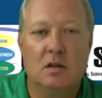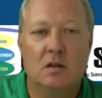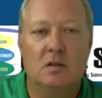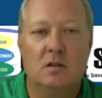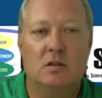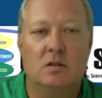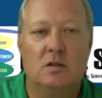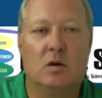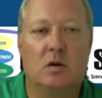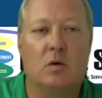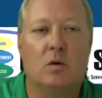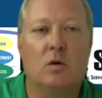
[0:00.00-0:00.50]

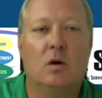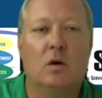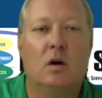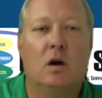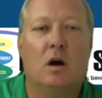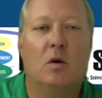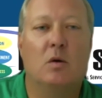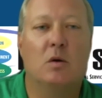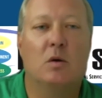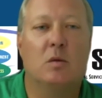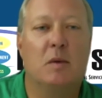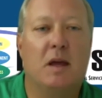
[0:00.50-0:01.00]
So
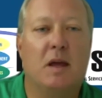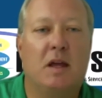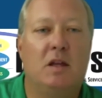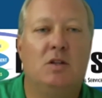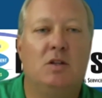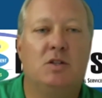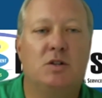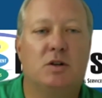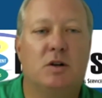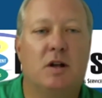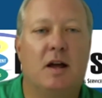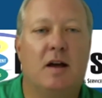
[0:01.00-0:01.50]
are we making
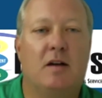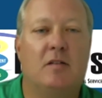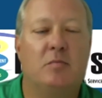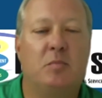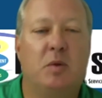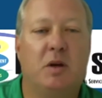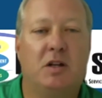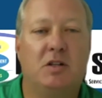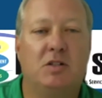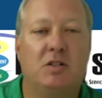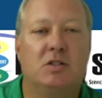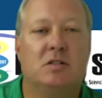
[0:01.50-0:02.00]
sure to have
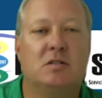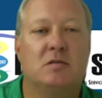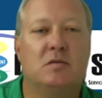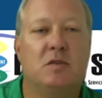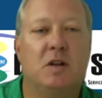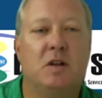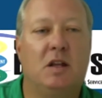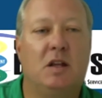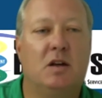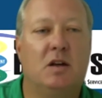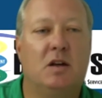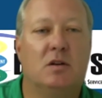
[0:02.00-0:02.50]
pictures and
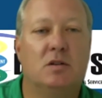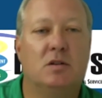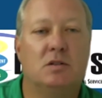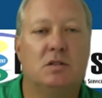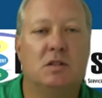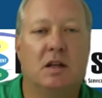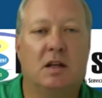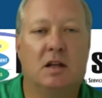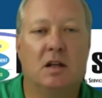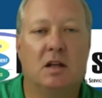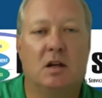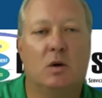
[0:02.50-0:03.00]
videos
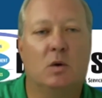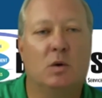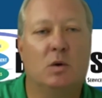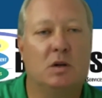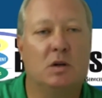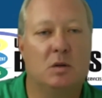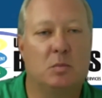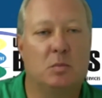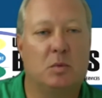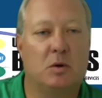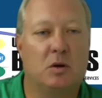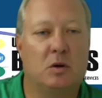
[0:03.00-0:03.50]
that can go into
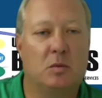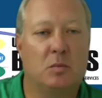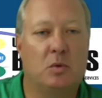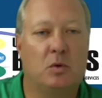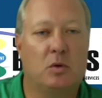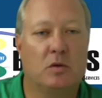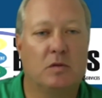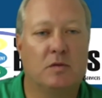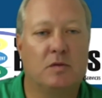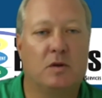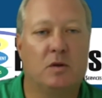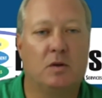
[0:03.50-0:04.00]
the Bulb
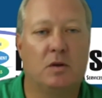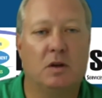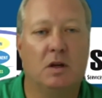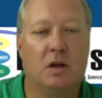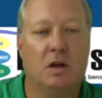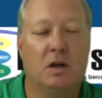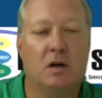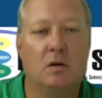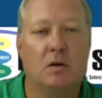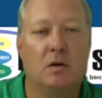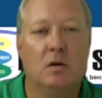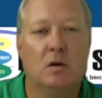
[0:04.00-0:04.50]

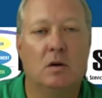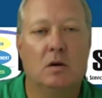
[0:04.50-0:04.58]
portfolio